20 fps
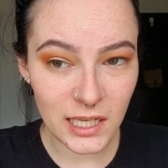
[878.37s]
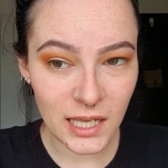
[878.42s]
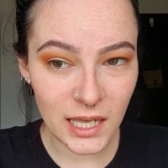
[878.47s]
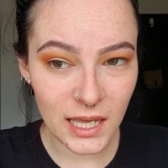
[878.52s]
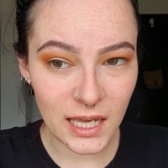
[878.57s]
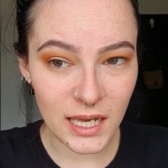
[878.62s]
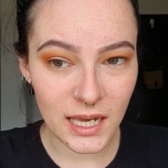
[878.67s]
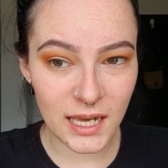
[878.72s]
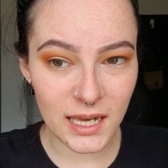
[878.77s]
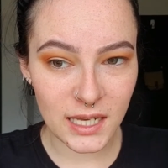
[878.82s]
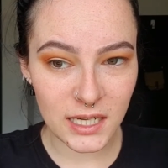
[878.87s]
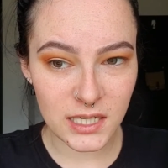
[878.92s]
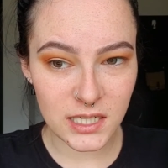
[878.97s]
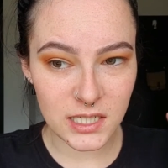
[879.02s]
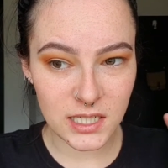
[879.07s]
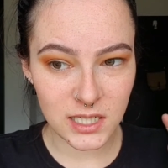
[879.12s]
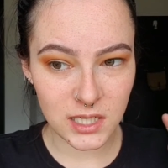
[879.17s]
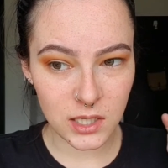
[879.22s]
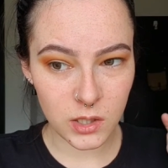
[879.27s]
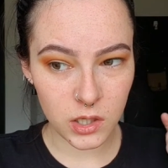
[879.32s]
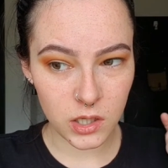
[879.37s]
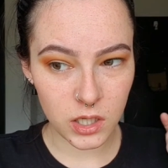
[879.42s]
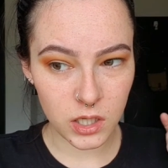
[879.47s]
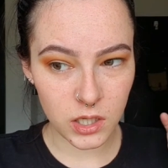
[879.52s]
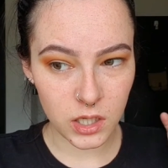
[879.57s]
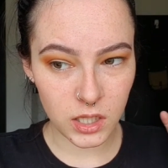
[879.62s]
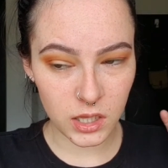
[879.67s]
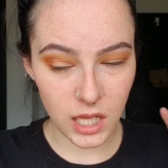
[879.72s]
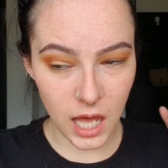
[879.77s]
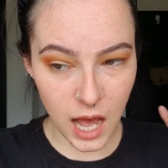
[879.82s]
and
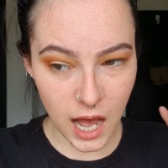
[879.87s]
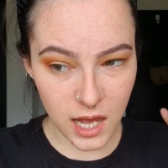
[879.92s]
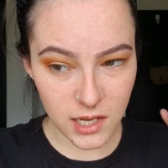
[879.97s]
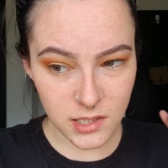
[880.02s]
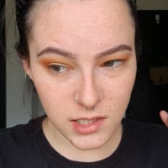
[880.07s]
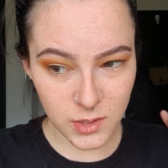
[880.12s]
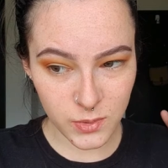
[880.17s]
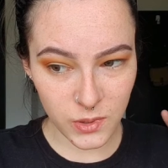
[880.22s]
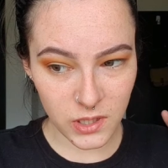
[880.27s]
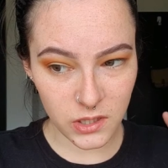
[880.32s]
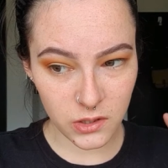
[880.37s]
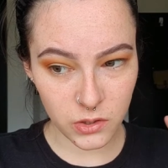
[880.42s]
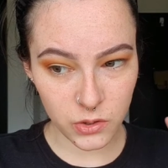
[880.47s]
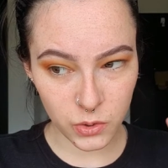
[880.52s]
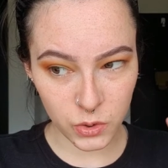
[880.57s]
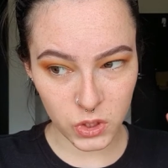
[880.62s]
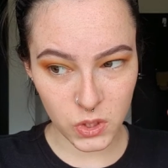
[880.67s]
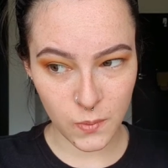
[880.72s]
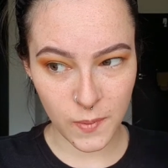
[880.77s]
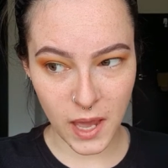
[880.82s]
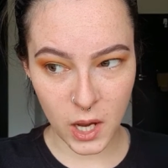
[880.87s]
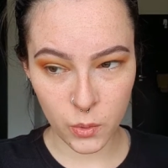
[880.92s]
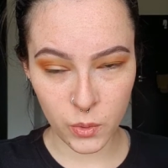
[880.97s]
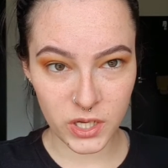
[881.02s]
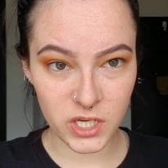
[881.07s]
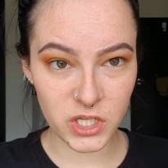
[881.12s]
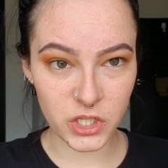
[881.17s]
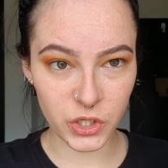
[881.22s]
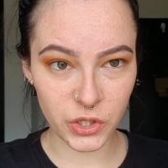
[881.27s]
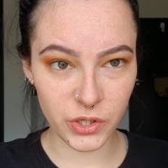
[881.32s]
glass went through the back
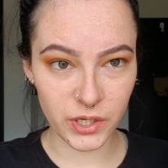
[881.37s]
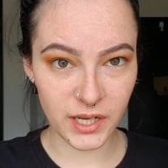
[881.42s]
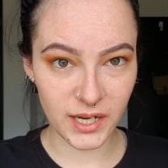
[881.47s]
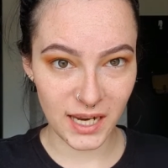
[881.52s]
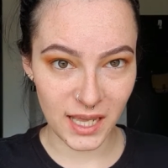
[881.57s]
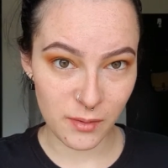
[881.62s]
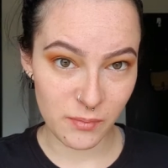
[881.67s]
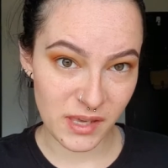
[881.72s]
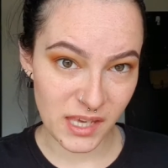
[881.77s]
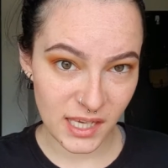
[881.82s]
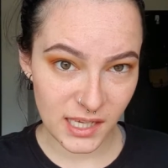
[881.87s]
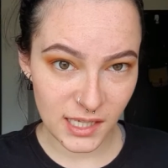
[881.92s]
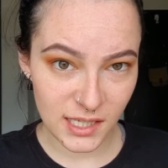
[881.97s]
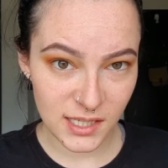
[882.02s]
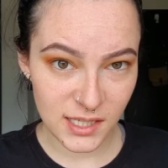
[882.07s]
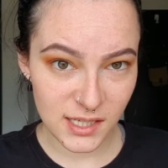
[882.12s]
window and hit me.